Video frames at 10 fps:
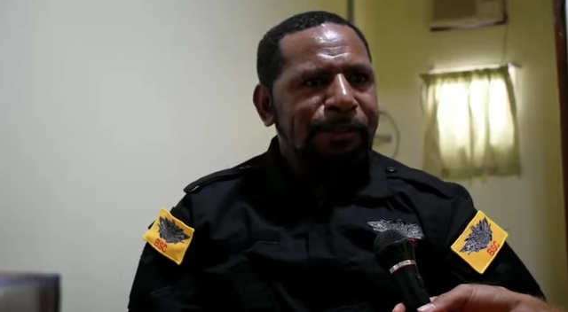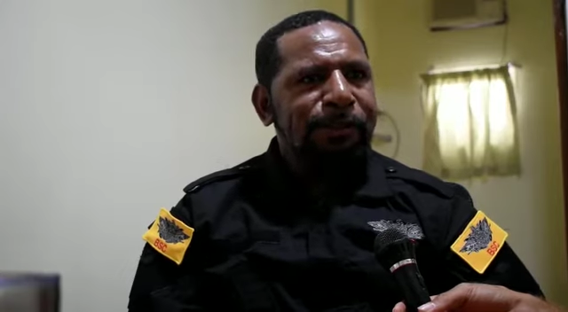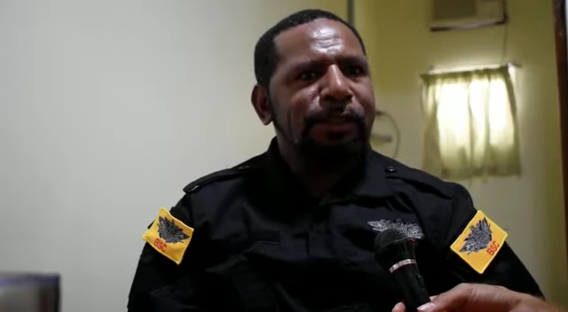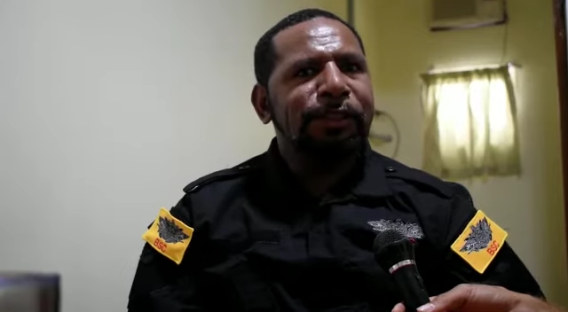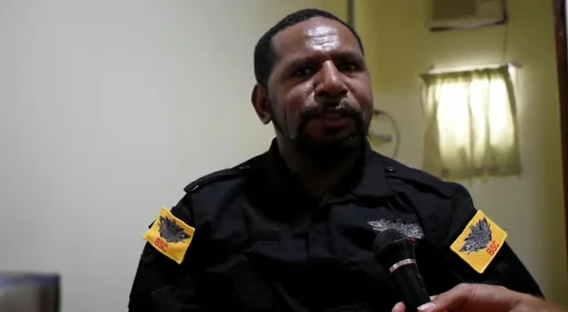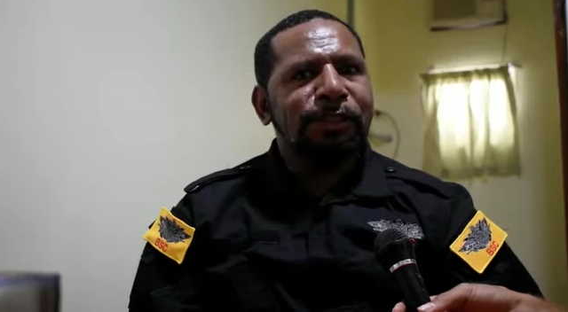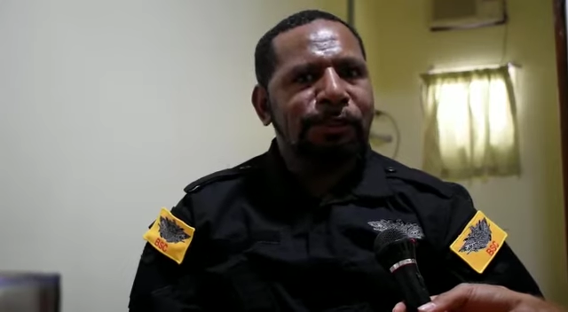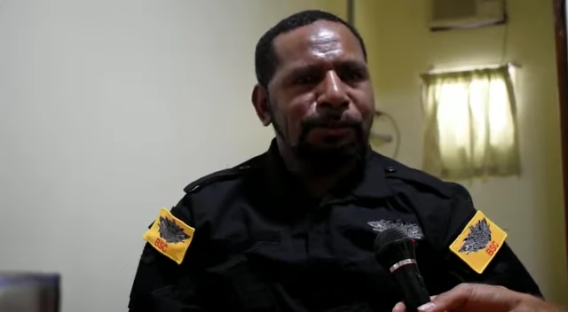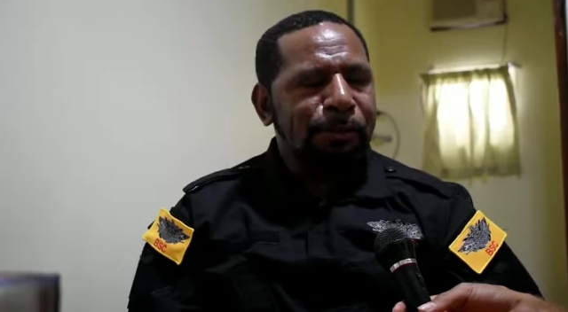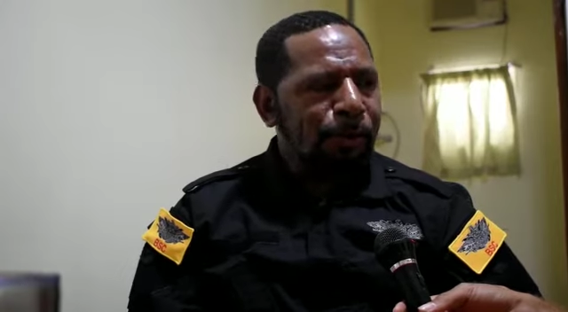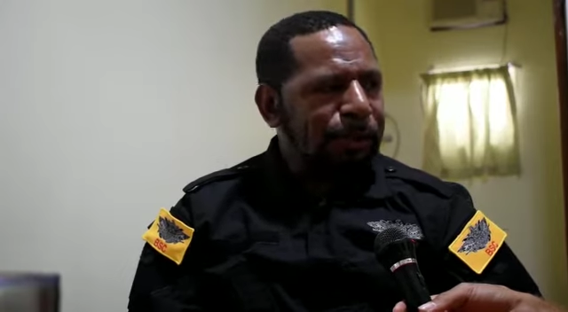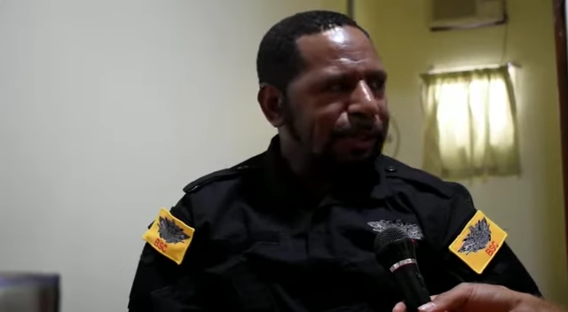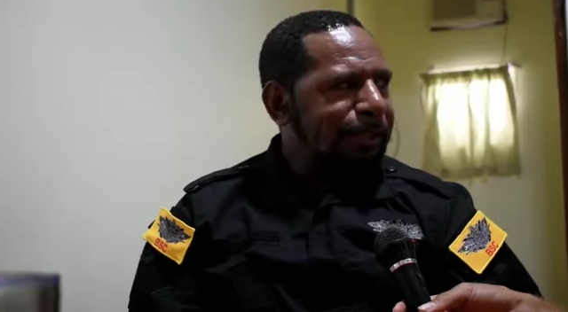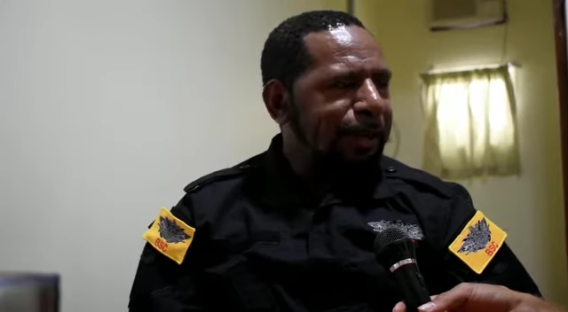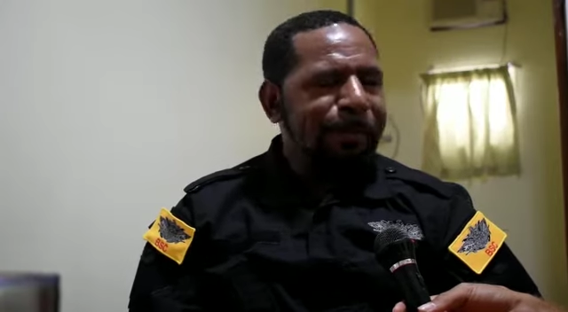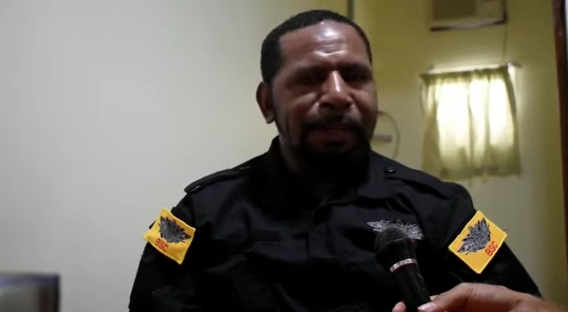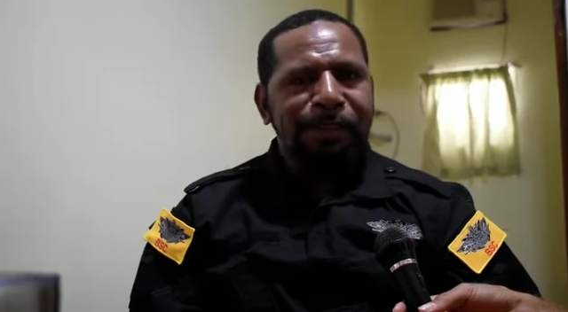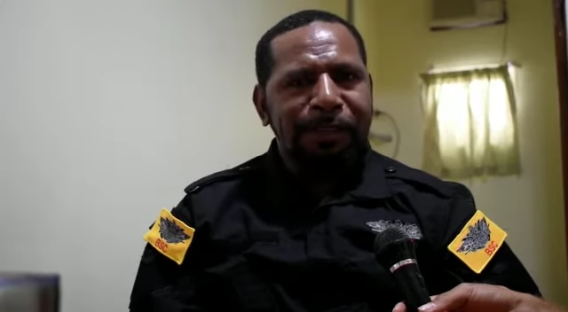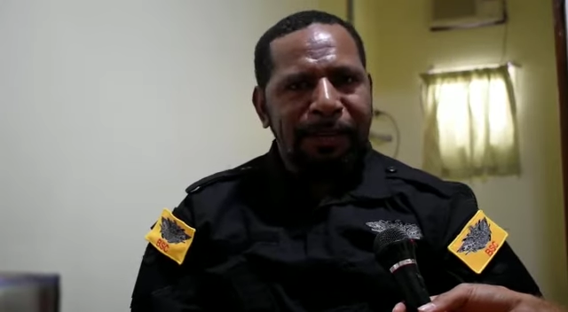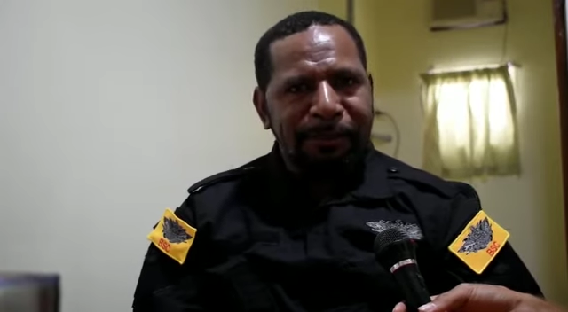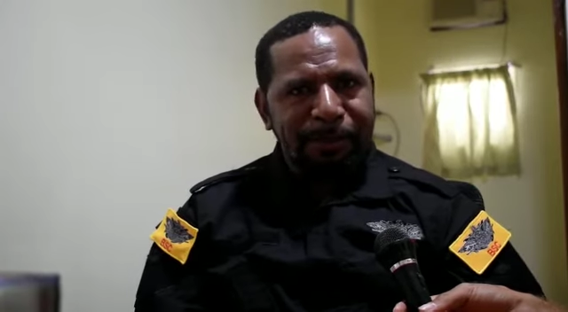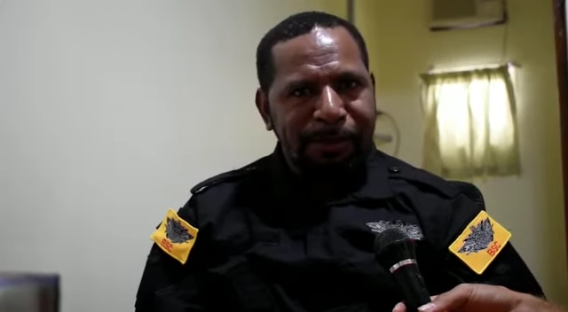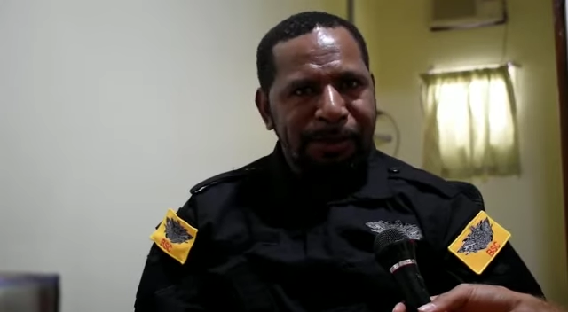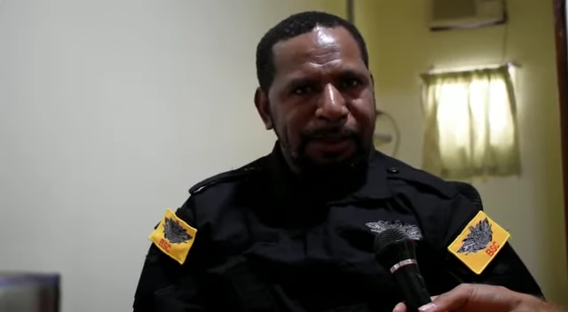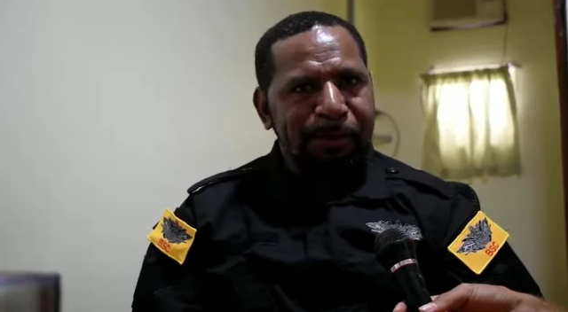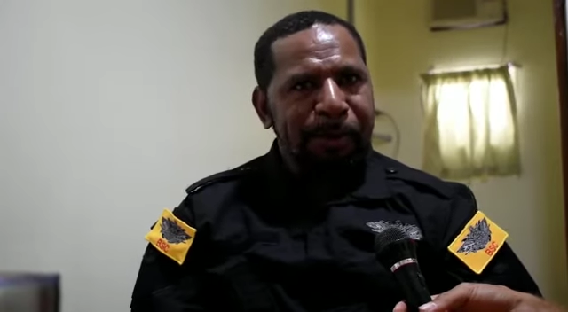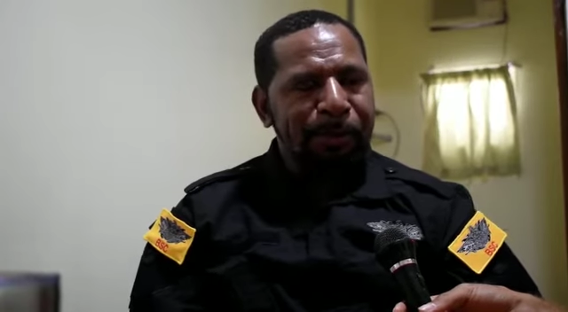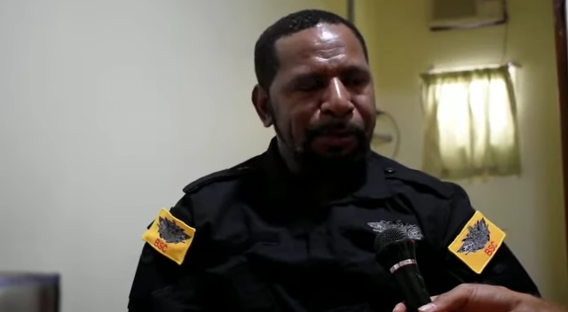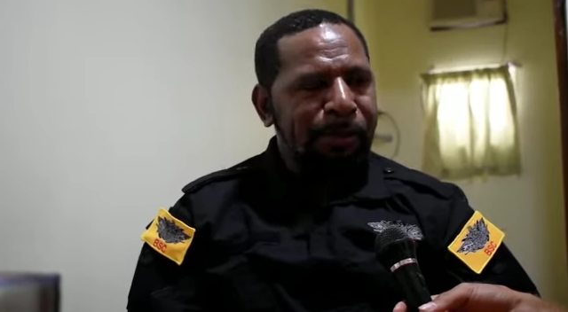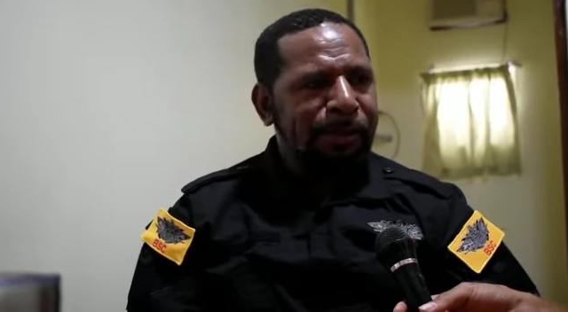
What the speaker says: continue to mold and save these unfortunate people.